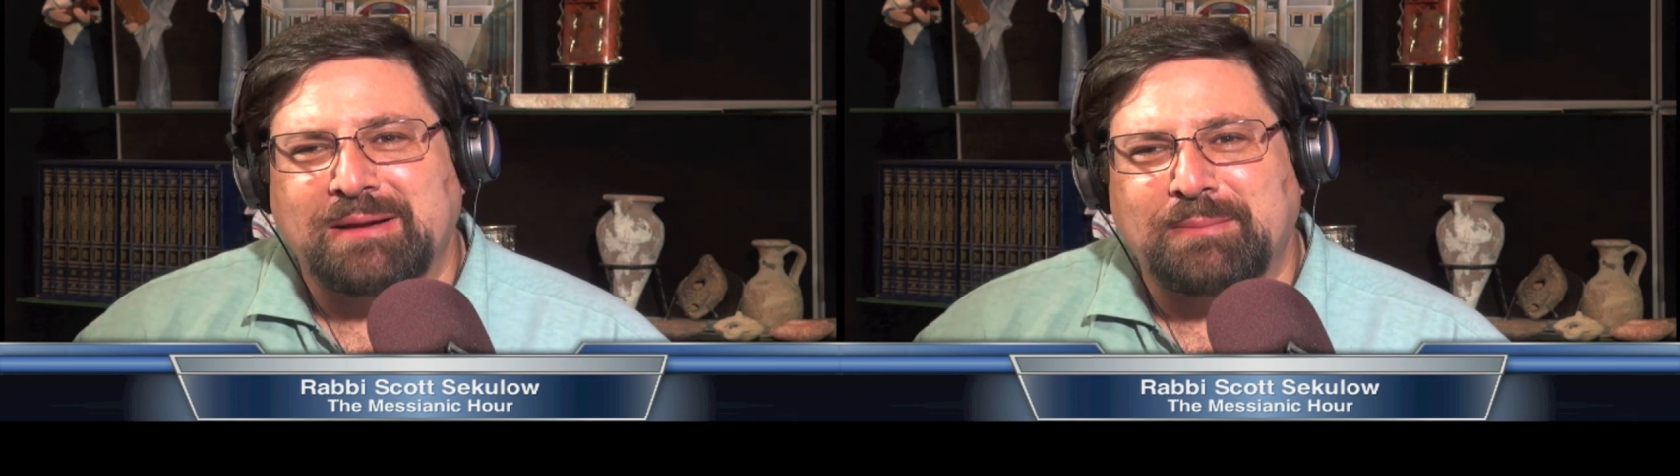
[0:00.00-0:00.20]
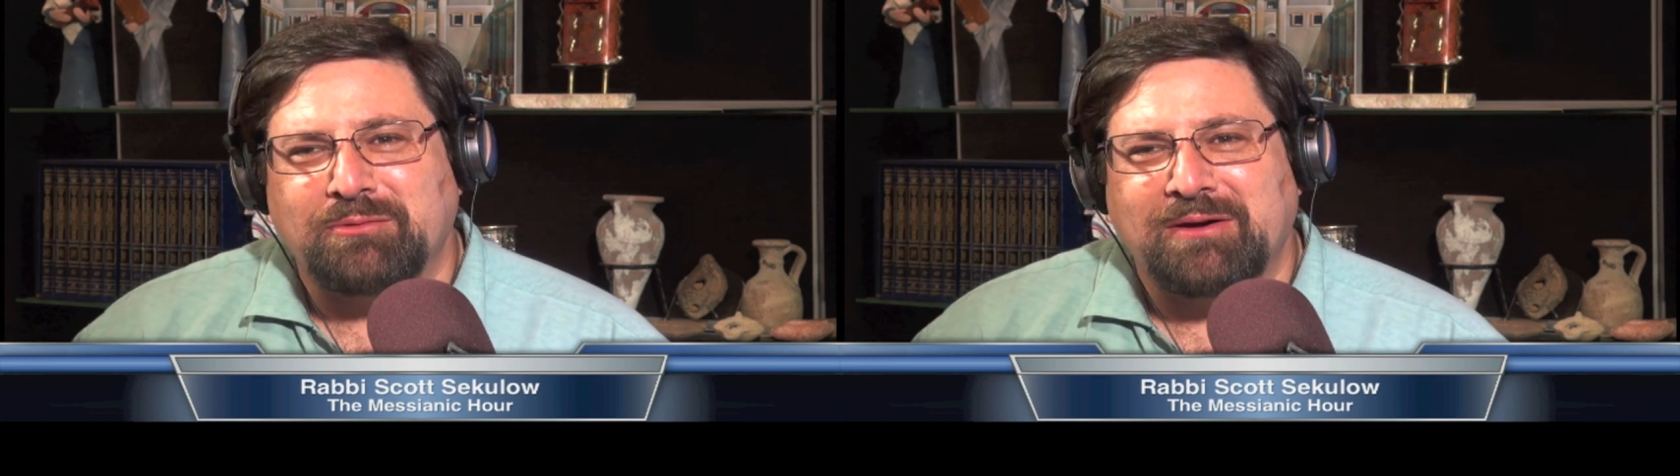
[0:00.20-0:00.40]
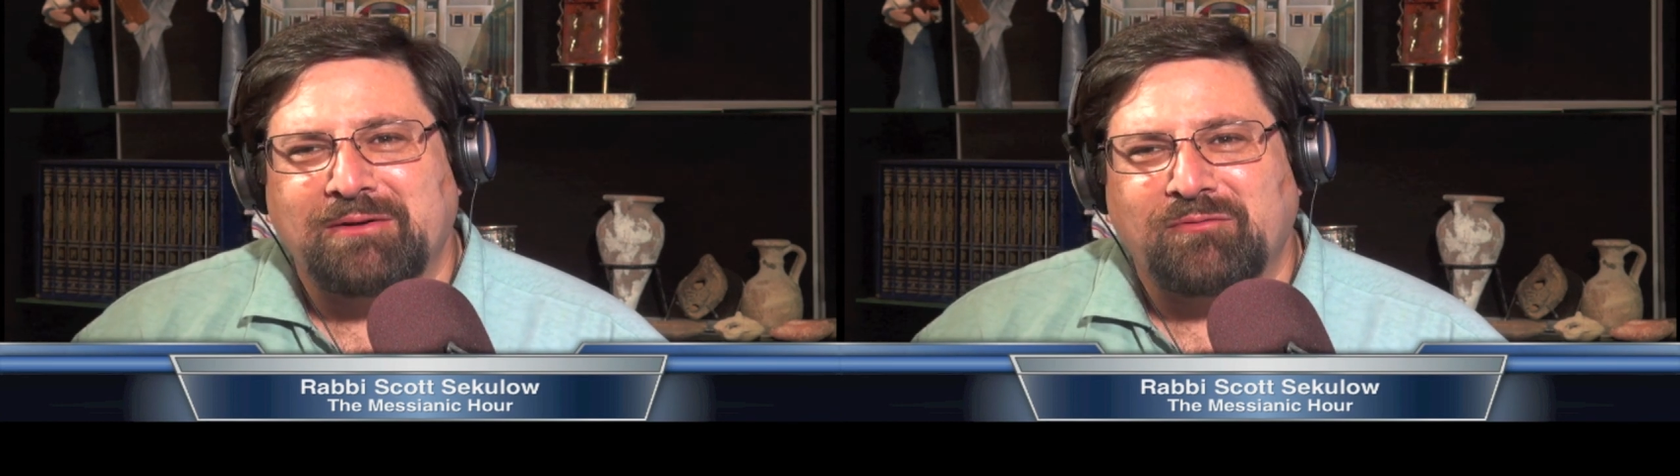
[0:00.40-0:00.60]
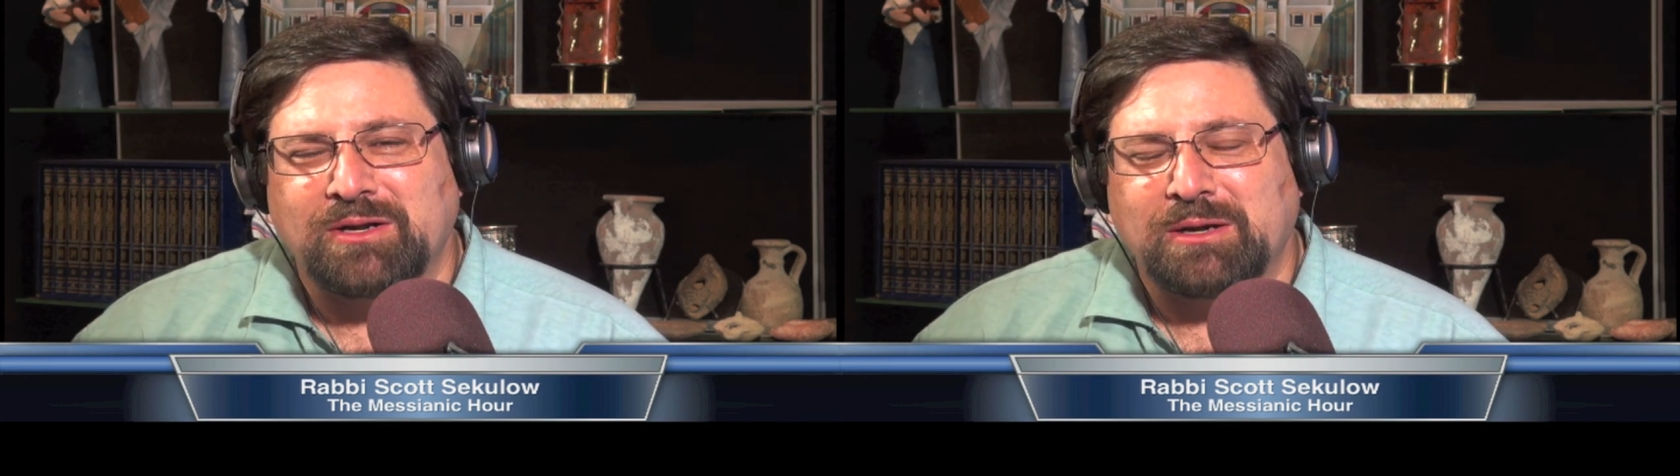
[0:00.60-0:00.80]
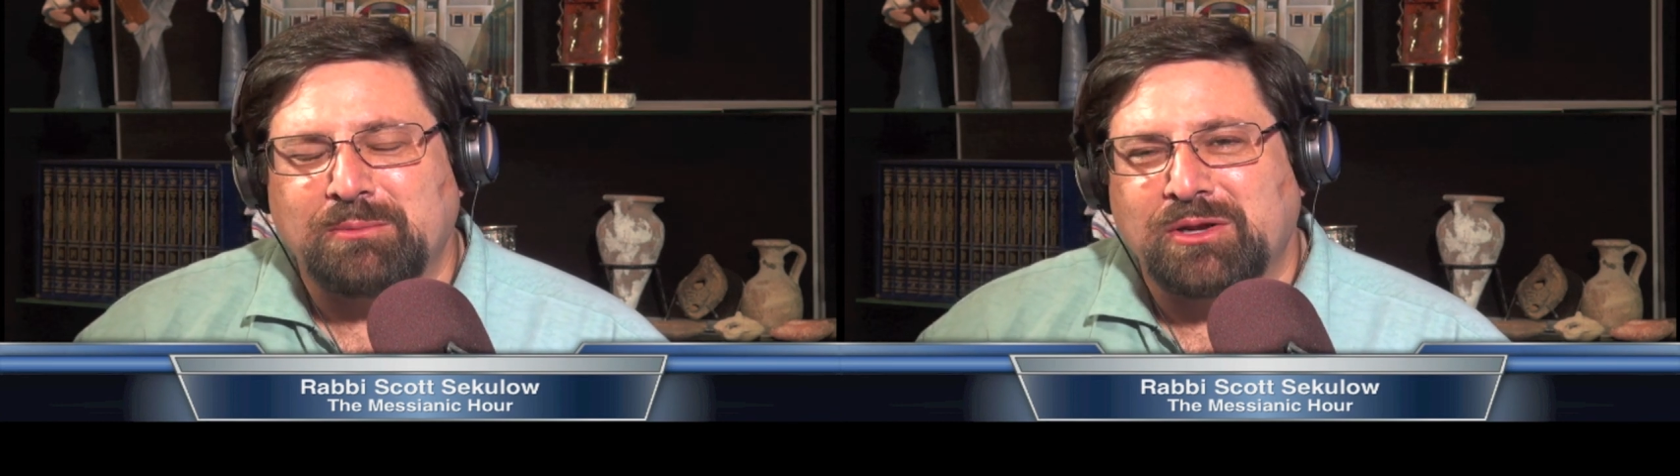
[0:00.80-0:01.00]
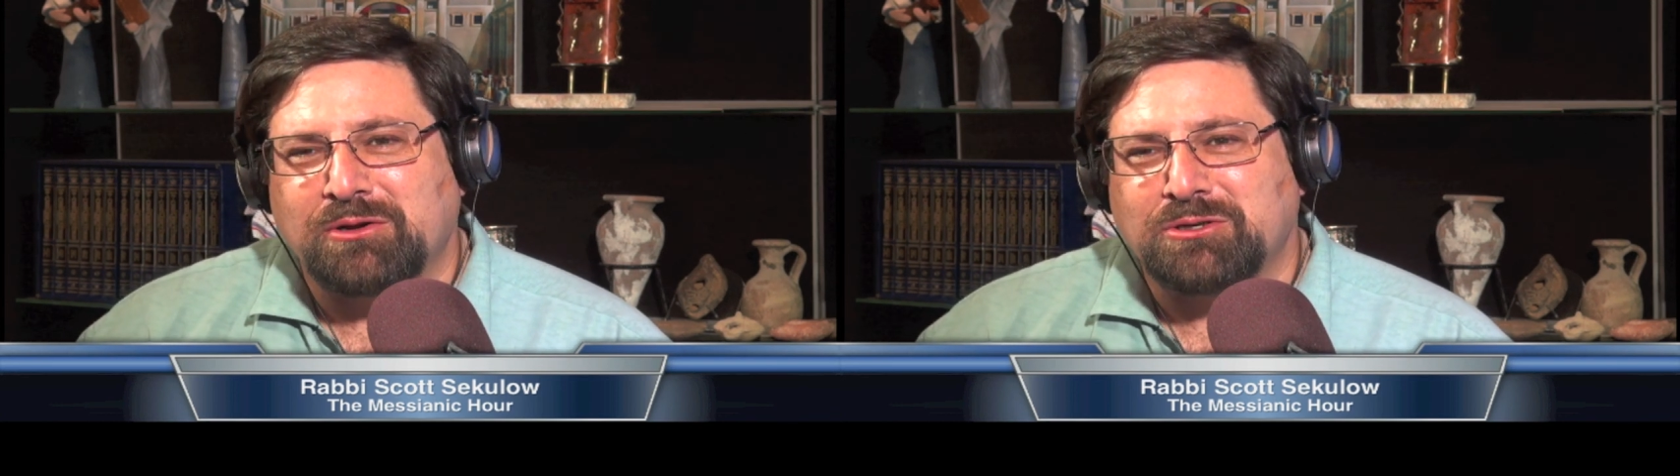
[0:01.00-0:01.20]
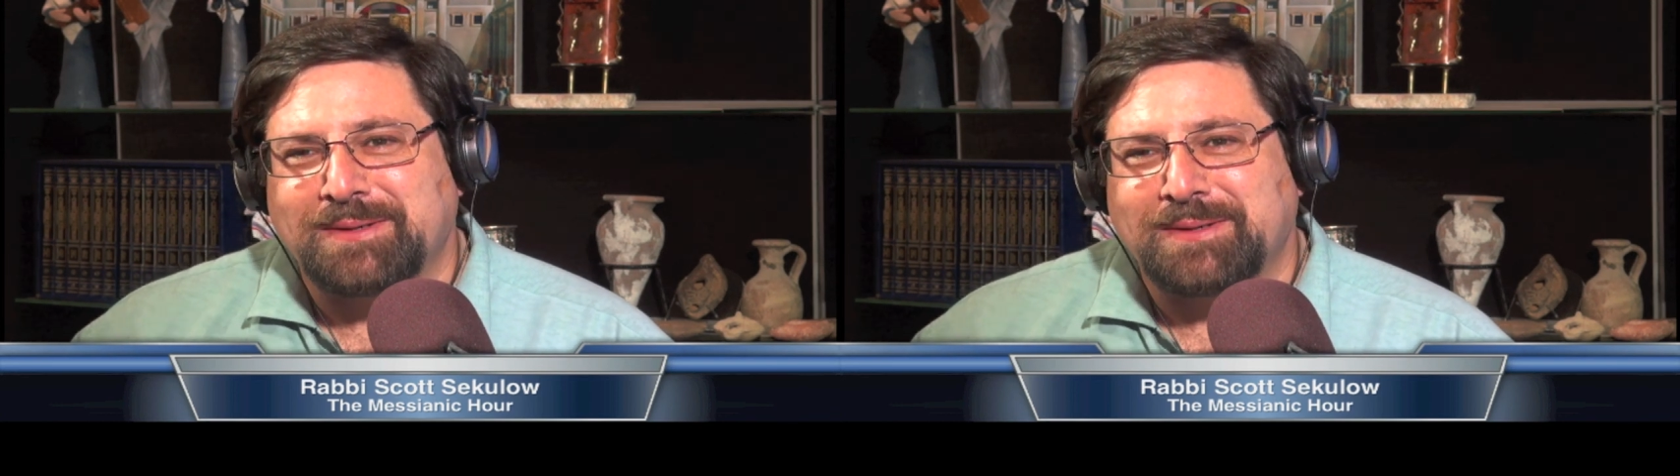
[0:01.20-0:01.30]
They've been around for a number of years.